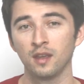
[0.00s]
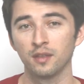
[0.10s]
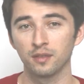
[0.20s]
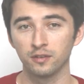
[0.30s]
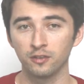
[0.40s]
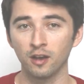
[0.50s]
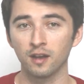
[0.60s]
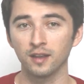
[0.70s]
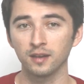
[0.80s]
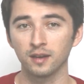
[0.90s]
The
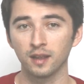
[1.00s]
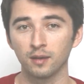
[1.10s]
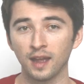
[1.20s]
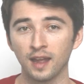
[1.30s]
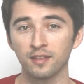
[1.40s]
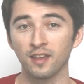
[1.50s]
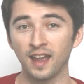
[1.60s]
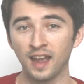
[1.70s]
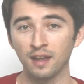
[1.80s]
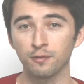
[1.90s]
dot adds
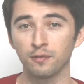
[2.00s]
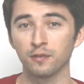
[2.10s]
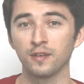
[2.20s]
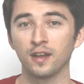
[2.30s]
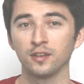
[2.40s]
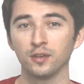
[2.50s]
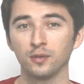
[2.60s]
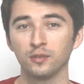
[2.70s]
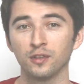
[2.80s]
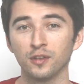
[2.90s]
half of the value
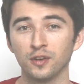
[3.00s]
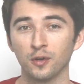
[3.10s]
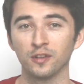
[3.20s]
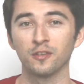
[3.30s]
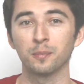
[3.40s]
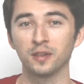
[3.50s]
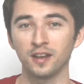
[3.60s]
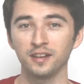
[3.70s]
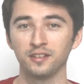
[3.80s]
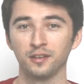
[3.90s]
to the note it's
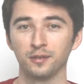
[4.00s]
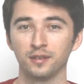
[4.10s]
applied to.